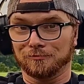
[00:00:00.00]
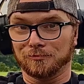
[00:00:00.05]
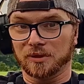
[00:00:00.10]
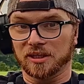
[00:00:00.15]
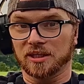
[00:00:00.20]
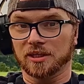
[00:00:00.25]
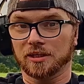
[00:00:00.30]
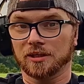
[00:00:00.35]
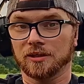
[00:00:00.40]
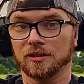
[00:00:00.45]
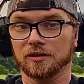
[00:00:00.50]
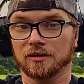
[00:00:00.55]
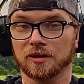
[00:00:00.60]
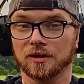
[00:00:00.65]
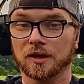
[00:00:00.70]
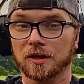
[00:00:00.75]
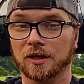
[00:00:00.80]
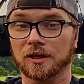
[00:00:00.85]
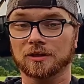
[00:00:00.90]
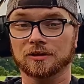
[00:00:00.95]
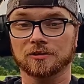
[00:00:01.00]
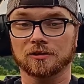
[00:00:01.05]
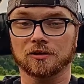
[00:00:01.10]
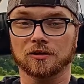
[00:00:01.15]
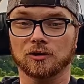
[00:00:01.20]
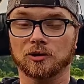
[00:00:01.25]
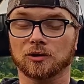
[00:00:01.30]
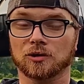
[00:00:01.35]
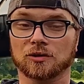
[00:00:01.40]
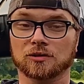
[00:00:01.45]

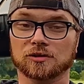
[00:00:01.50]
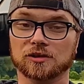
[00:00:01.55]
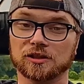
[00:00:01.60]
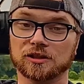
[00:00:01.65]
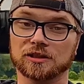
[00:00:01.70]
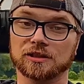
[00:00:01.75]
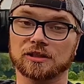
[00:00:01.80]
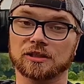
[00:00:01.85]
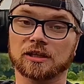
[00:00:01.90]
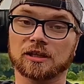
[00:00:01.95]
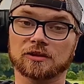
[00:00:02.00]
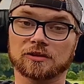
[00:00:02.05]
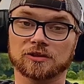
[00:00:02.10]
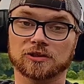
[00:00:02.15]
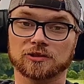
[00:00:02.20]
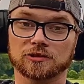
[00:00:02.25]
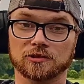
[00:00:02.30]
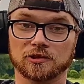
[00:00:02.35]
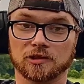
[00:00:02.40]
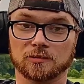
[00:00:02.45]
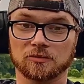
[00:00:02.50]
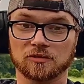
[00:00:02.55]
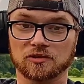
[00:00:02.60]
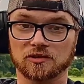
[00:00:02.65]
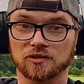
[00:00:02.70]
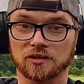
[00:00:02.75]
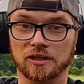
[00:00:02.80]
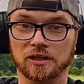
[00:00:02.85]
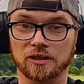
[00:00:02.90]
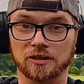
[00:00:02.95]
B9RDS double
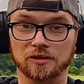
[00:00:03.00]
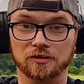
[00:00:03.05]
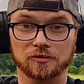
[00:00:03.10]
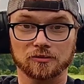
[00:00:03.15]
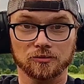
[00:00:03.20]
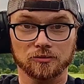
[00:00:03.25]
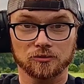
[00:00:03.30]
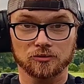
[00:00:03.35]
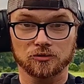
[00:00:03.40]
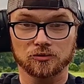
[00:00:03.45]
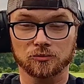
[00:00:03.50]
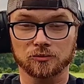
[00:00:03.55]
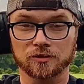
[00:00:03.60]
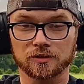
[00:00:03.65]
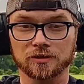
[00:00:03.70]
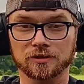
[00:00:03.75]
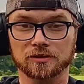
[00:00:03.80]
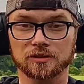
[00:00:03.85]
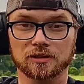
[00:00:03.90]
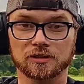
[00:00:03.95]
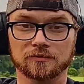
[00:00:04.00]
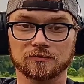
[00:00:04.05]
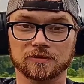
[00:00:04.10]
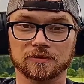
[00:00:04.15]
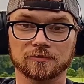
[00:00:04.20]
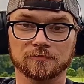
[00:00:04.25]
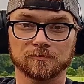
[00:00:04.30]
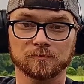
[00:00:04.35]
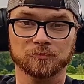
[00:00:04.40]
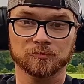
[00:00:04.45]
stack
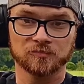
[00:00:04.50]
2011.